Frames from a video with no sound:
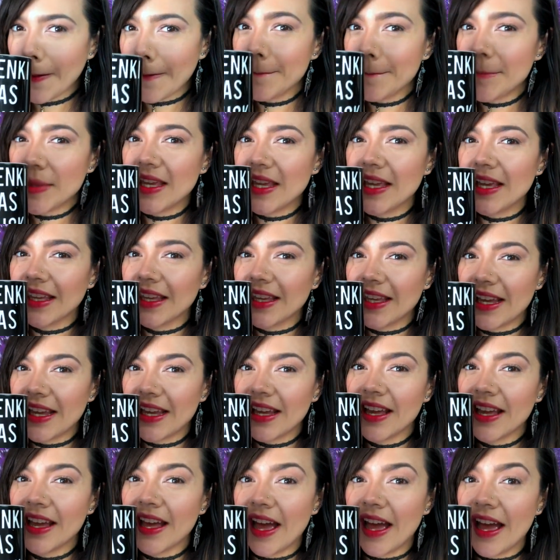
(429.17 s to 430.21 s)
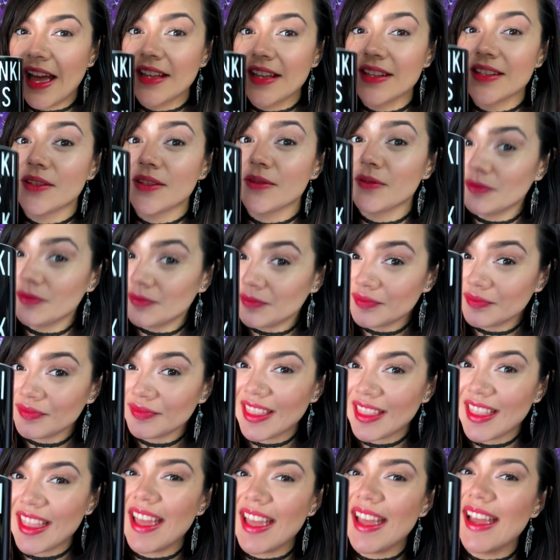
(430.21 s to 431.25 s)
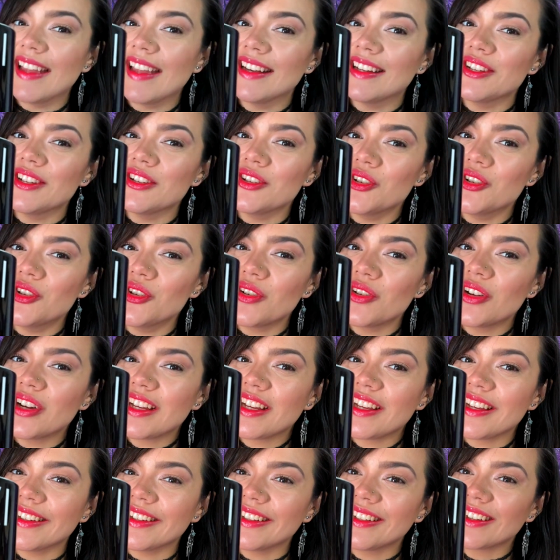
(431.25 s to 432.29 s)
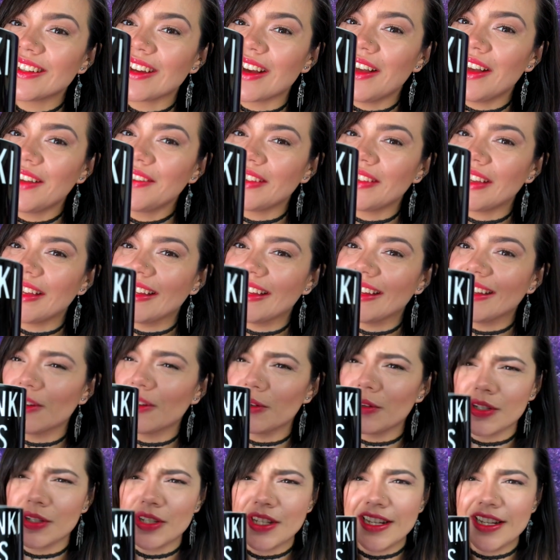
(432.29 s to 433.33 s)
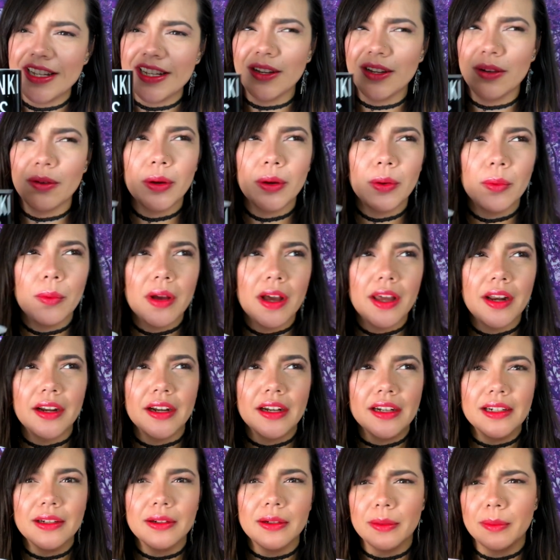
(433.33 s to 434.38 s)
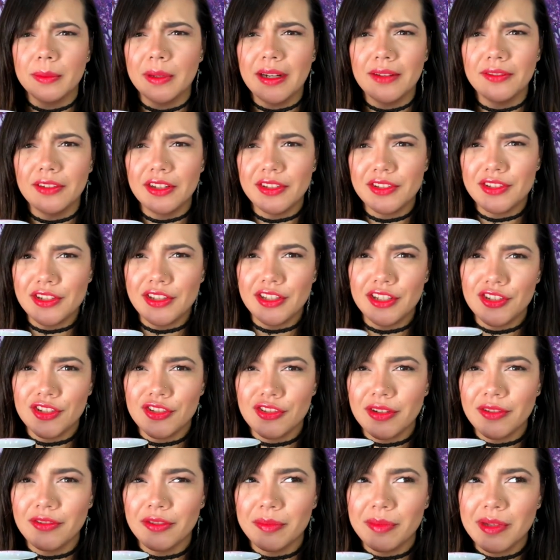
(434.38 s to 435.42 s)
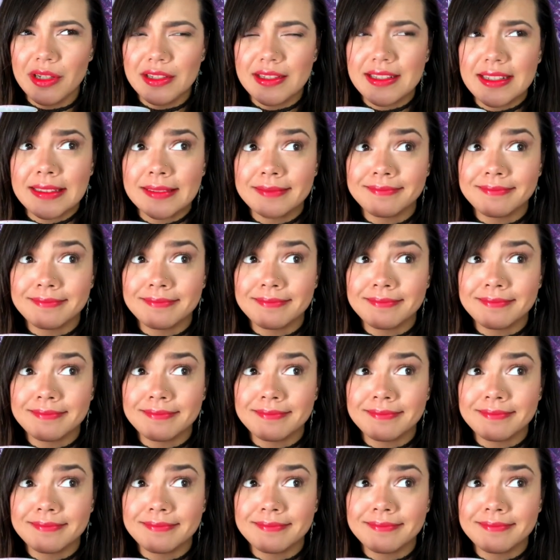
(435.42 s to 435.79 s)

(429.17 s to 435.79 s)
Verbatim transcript: Be Geeky as and enjoy your coffee or tea or water or whatever else you like to drink from mugs.